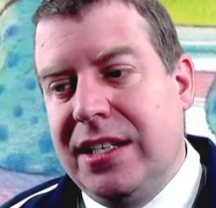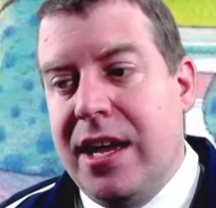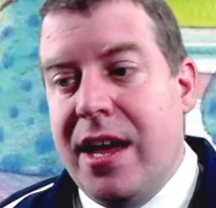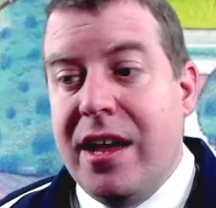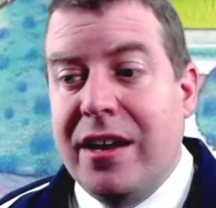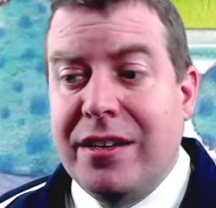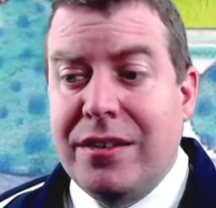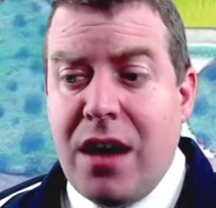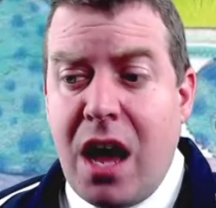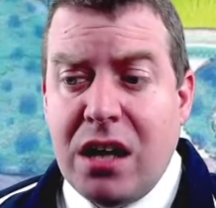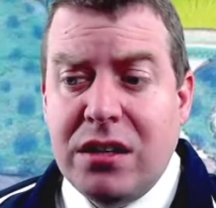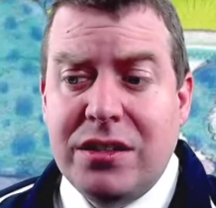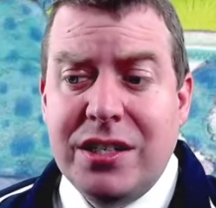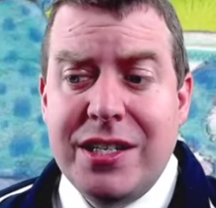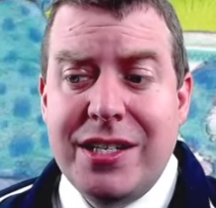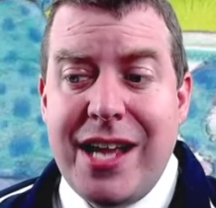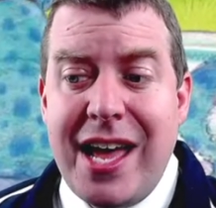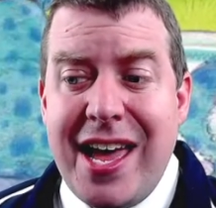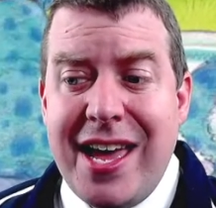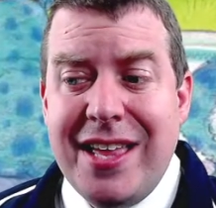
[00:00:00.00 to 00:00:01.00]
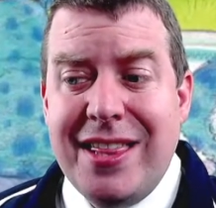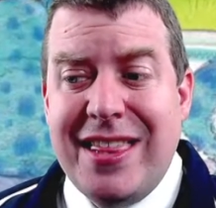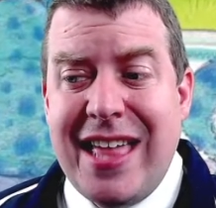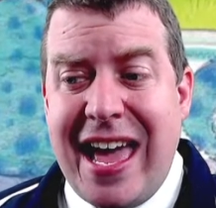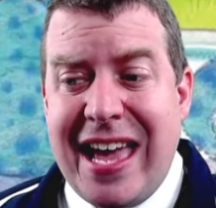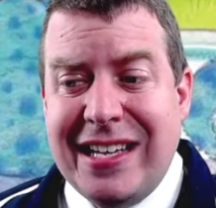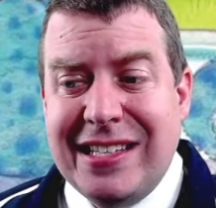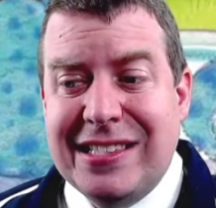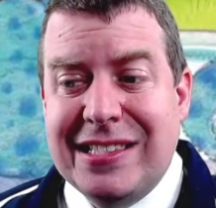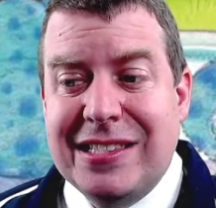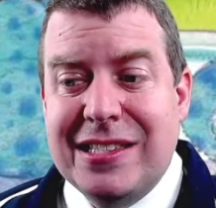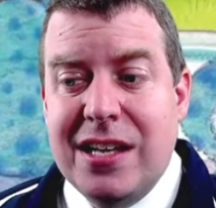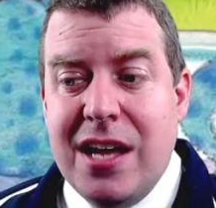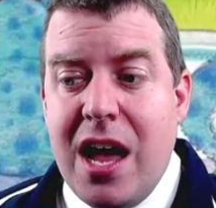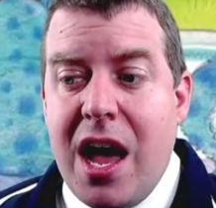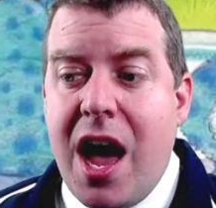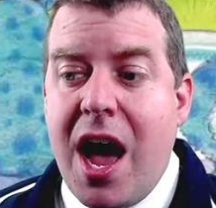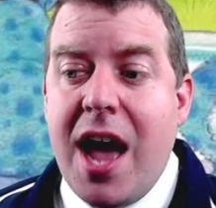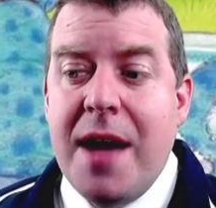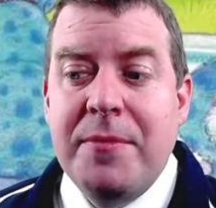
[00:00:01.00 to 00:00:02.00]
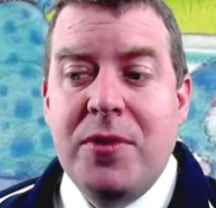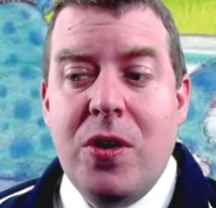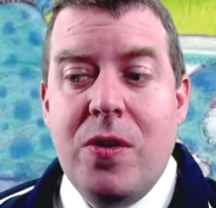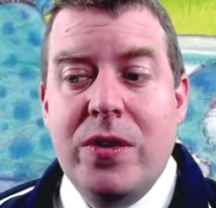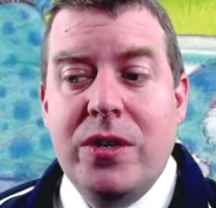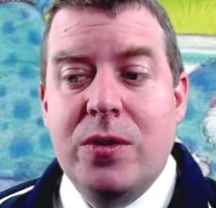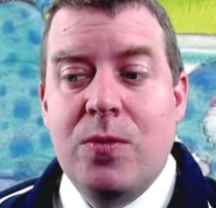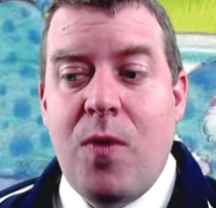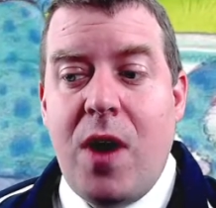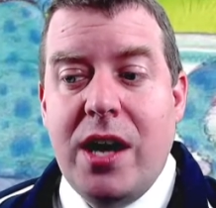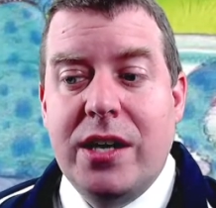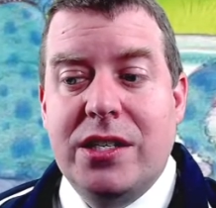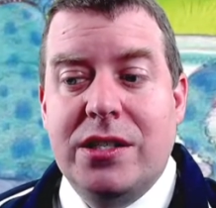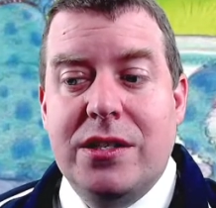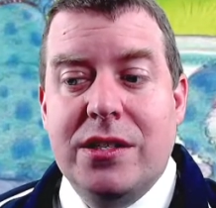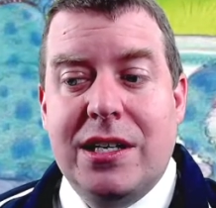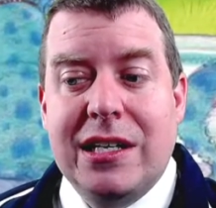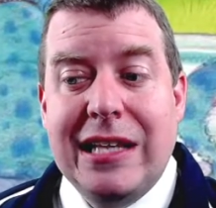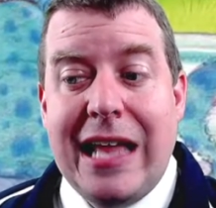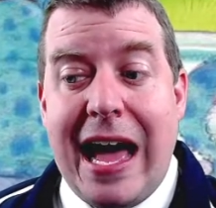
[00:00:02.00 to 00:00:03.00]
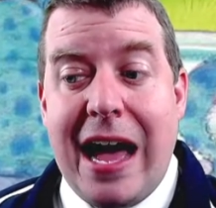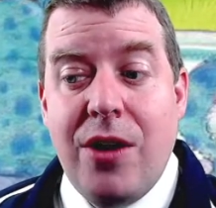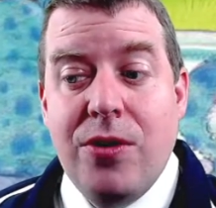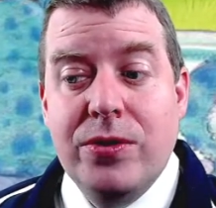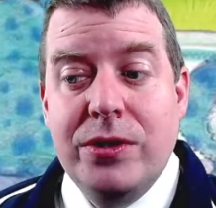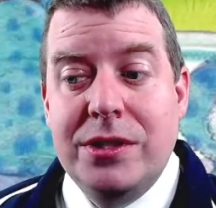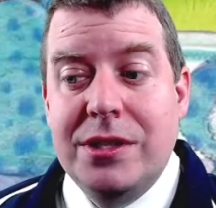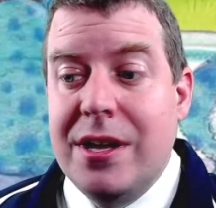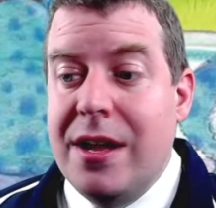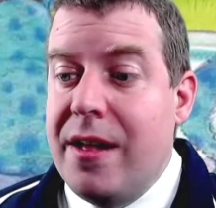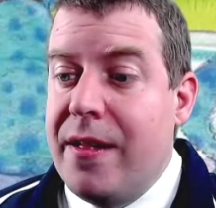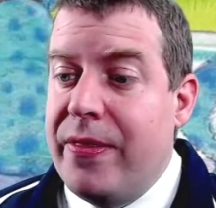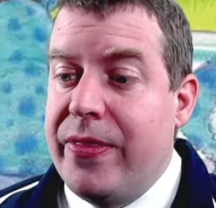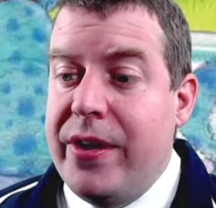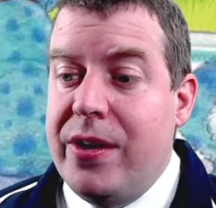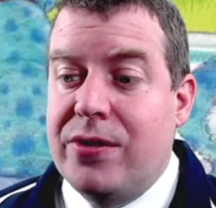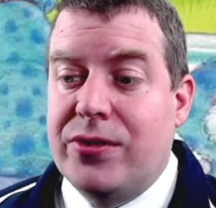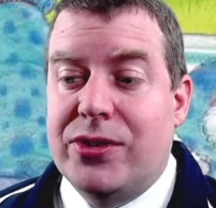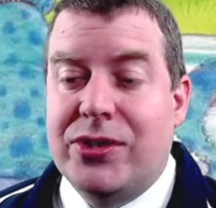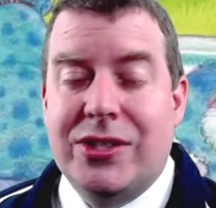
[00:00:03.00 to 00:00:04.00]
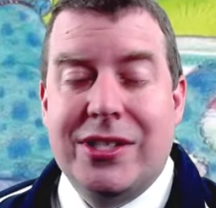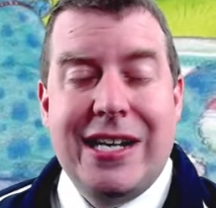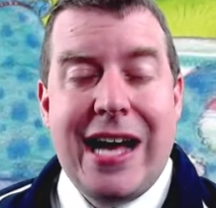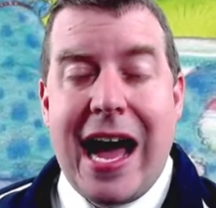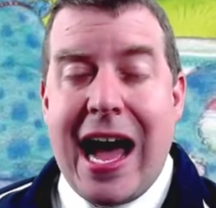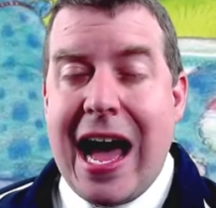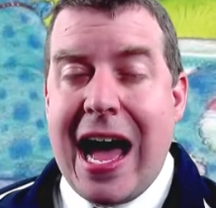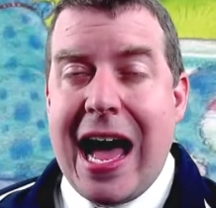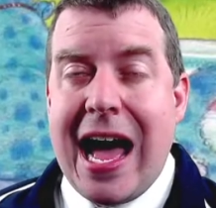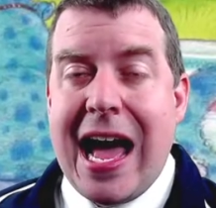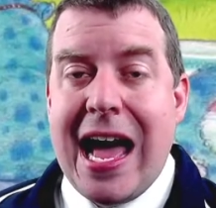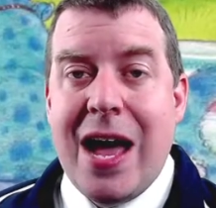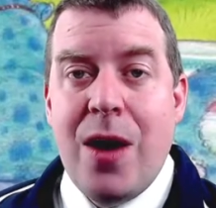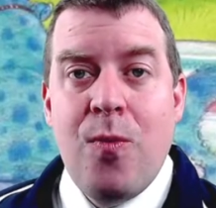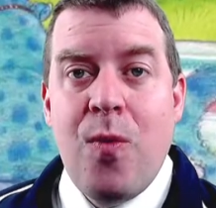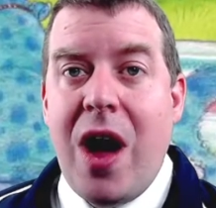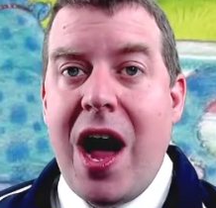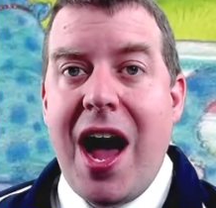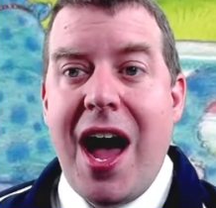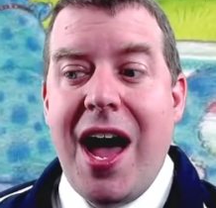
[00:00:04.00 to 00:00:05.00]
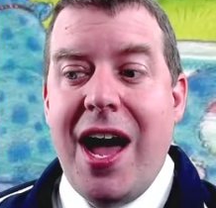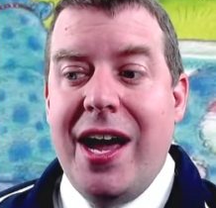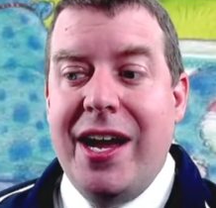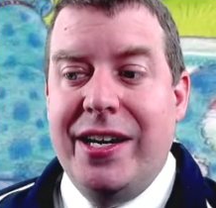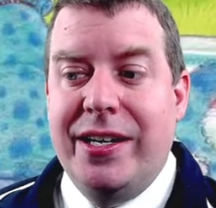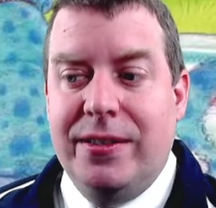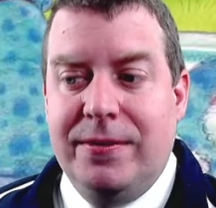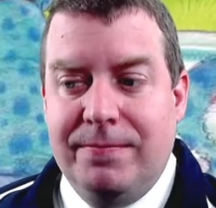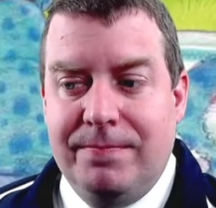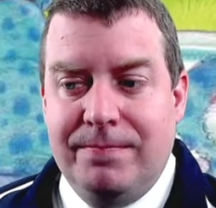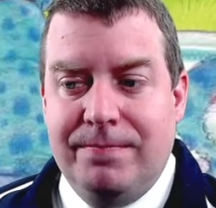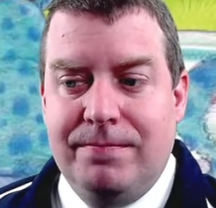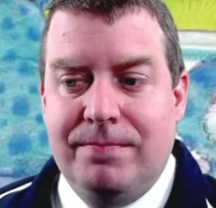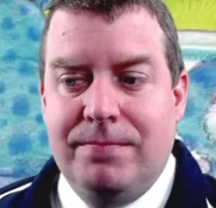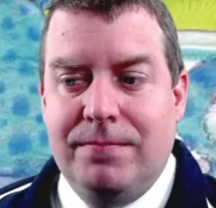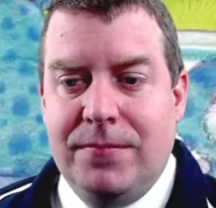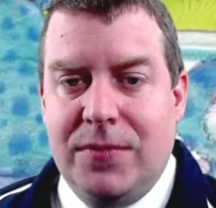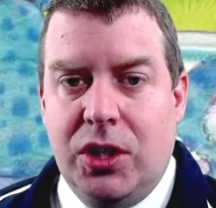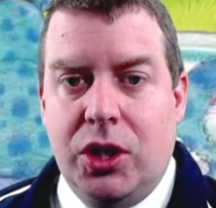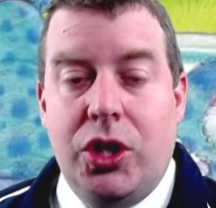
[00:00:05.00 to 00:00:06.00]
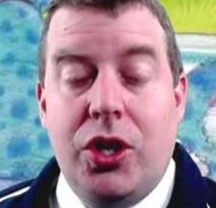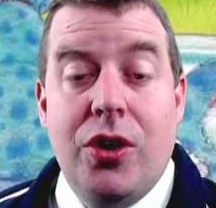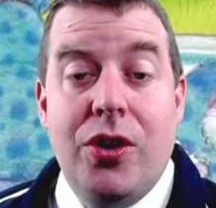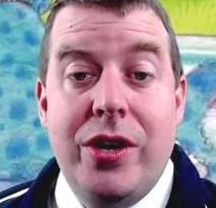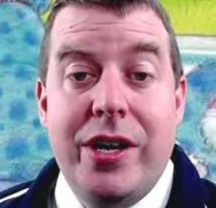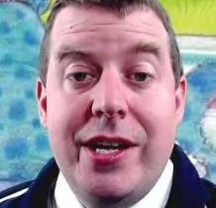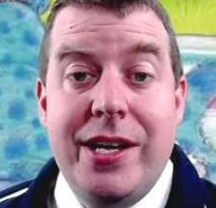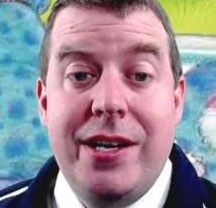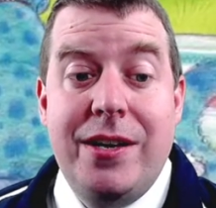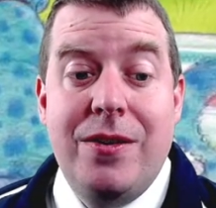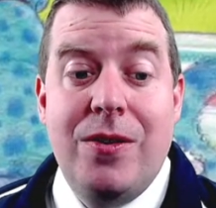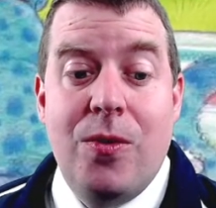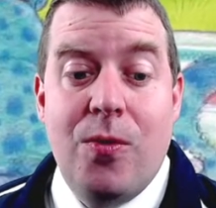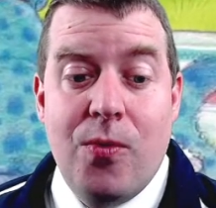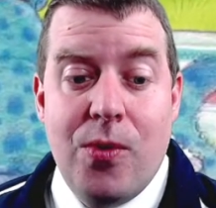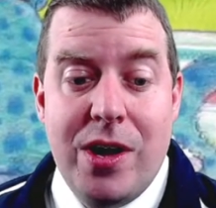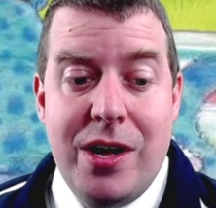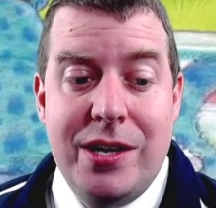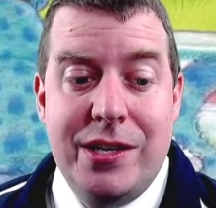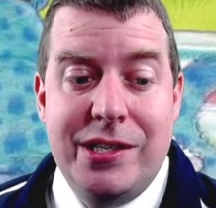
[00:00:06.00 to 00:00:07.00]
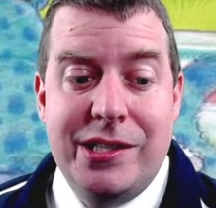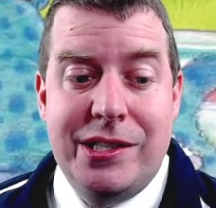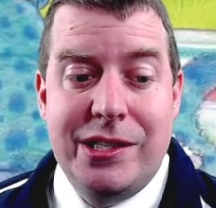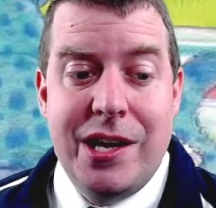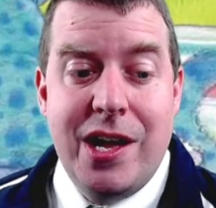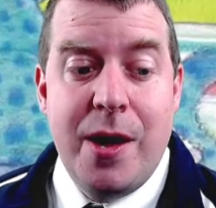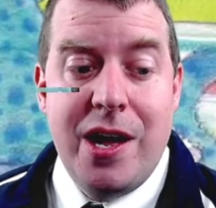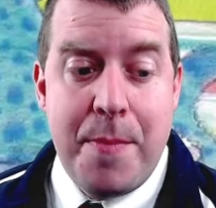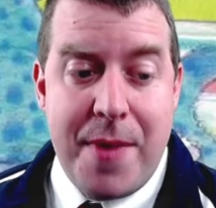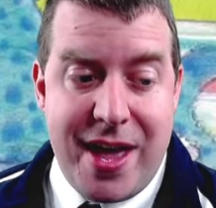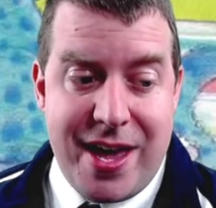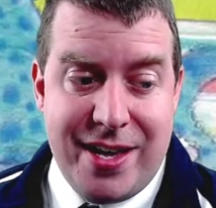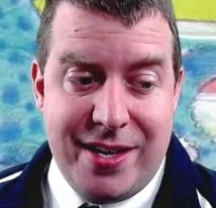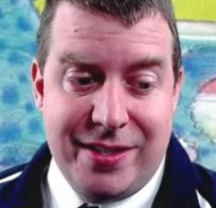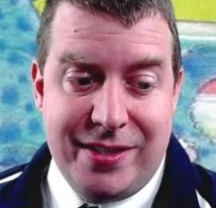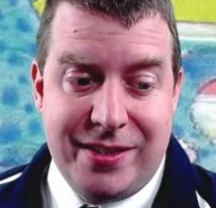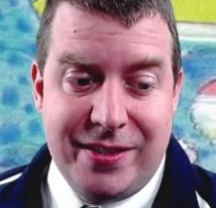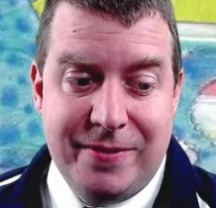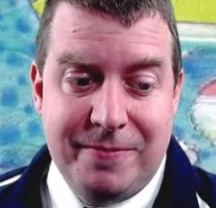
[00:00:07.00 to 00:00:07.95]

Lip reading: Not today, thanks. I'm going to watch the clouds. They're sky wide. Gertie was amazed.